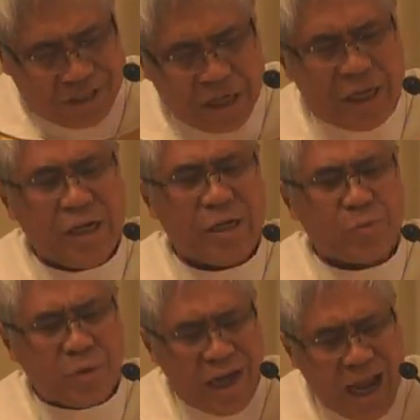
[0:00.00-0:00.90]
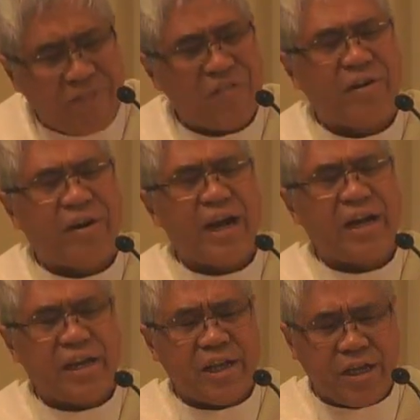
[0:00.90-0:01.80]
they were ever
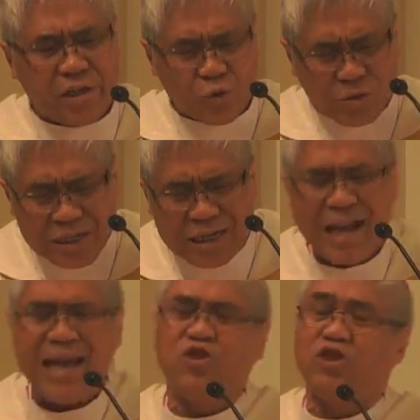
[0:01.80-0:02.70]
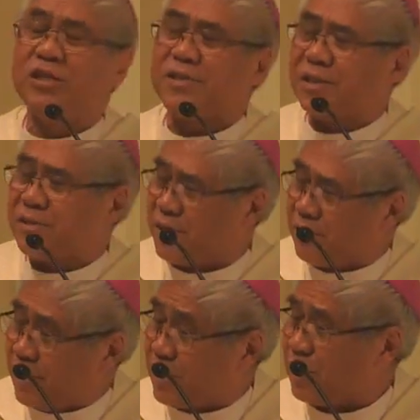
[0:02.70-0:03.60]
ready to declare Jesus
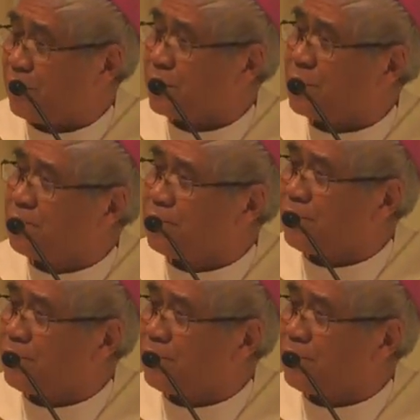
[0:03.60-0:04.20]
as Lord.